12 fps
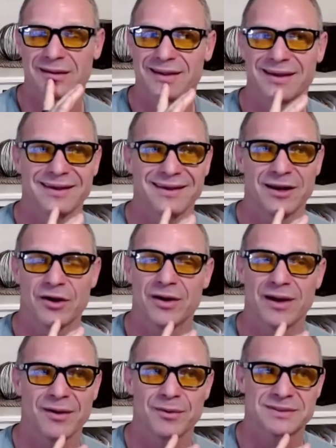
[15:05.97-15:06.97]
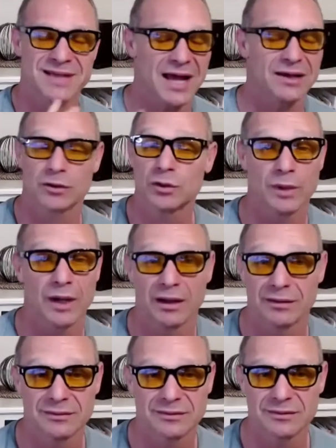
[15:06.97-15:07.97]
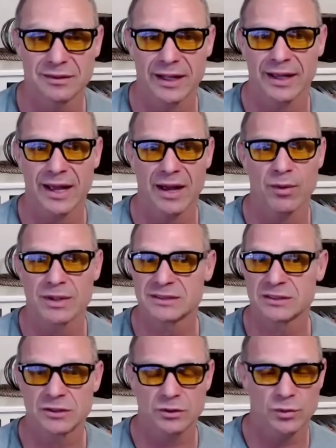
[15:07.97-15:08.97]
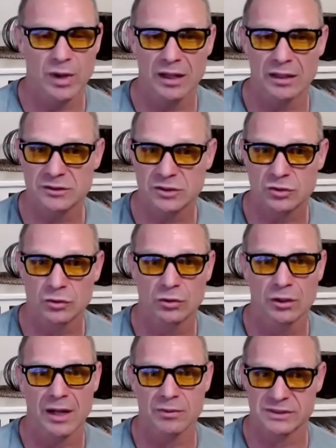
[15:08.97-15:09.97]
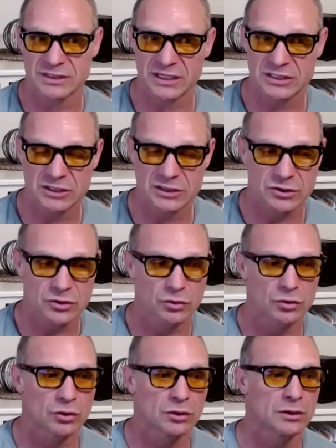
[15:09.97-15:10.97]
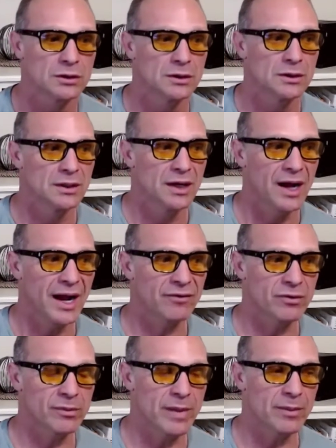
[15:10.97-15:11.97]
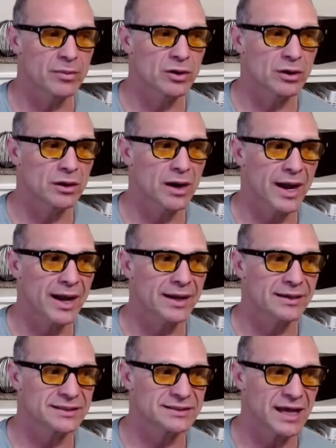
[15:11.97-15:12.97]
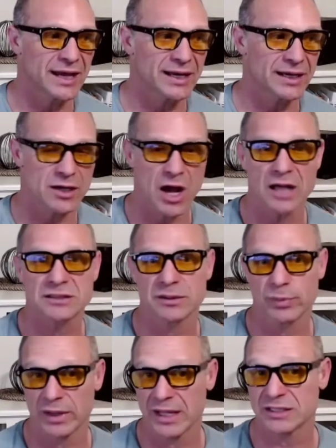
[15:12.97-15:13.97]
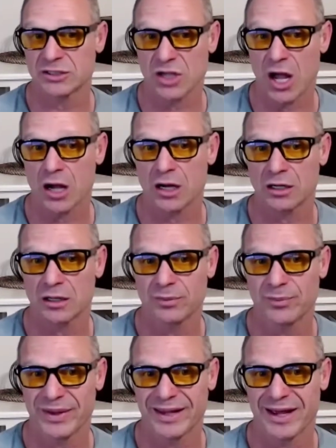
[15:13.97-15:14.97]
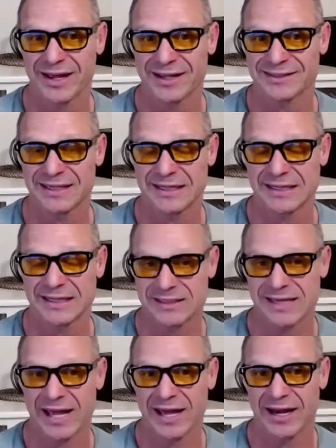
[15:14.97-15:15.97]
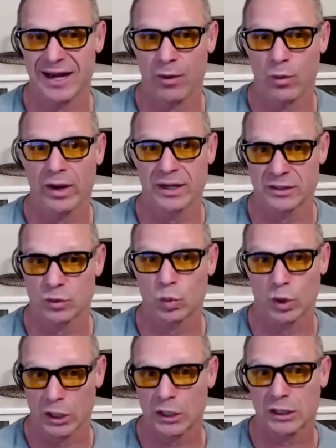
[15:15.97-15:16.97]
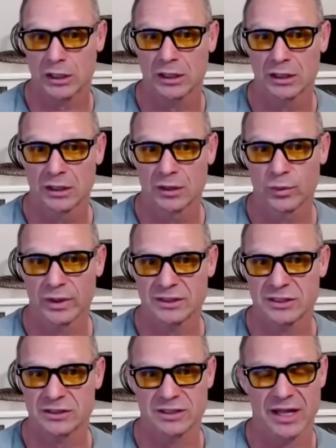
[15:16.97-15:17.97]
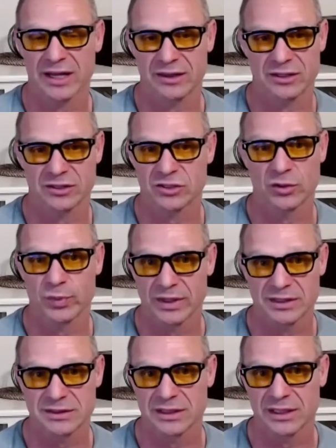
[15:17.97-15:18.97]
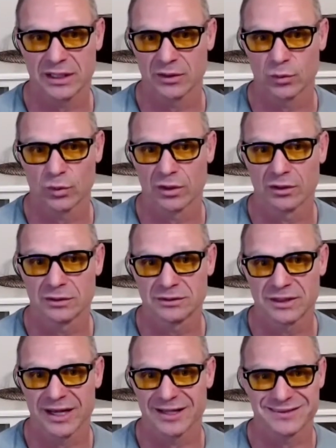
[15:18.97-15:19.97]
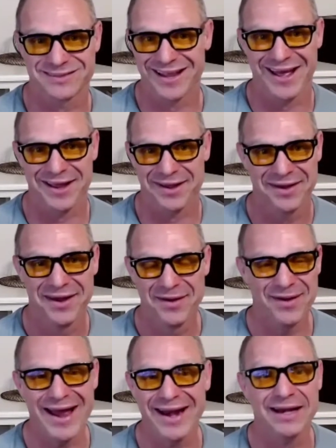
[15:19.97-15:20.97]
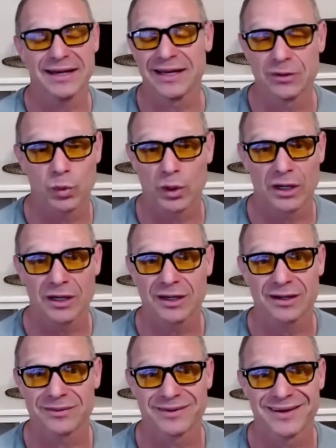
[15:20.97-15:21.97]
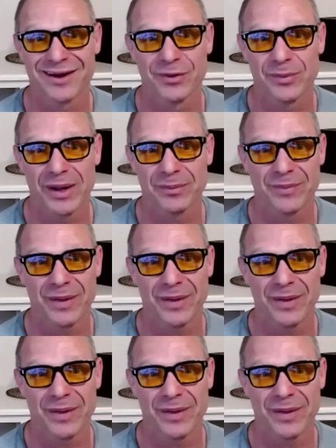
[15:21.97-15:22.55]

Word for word: you know i was not doing well like i wasn't doing well in school i was ditching school i remember i decided not to play soccer because instead i wanted to work which is like the stupidest thing in the world because like i didn't need to work you know were you my, good were